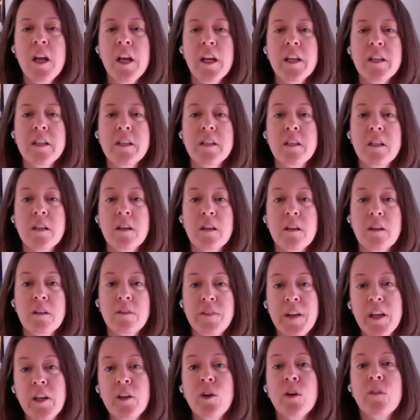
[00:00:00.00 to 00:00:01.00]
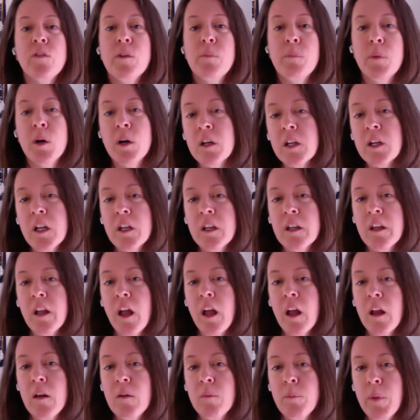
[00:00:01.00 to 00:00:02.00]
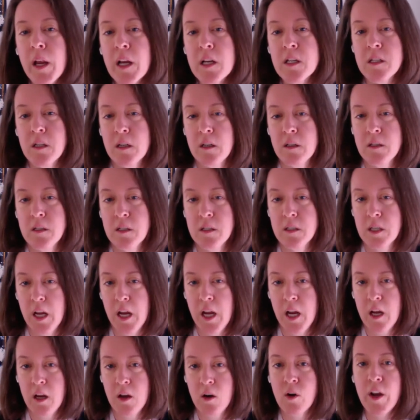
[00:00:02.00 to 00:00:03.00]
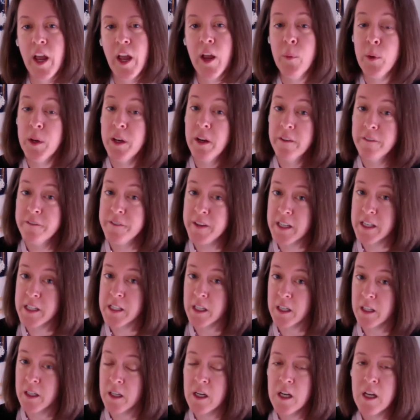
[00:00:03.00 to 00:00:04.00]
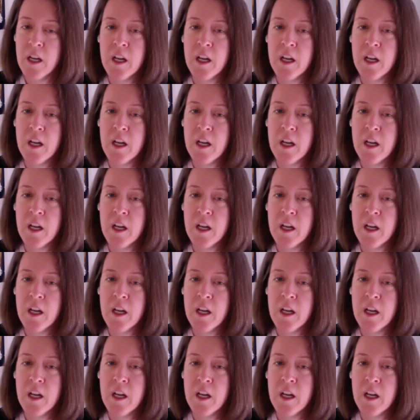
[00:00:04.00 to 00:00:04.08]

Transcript: It's the failure of the market that makes us say, okay, we need to fix it.